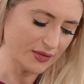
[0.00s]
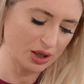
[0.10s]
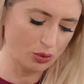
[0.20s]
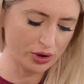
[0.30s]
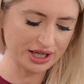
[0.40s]

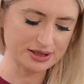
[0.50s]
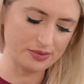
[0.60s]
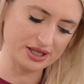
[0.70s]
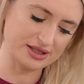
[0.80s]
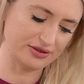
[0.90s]
more
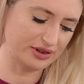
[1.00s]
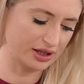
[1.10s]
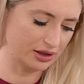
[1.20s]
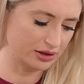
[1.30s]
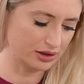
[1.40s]
expensive
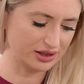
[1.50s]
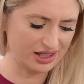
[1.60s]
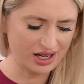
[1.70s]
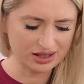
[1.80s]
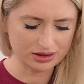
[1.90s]
than
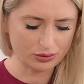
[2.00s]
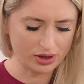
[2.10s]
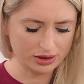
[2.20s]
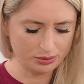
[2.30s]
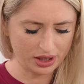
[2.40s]
the other
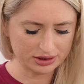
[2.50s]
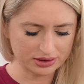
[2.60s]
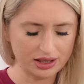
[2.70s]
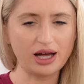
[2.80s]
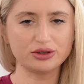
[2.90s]
one, but
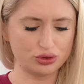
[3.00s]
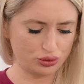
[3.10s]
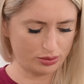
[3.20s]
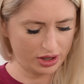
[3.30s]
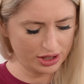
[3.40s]
not
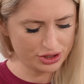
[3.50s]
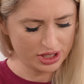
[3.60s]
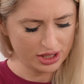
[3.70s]
too much.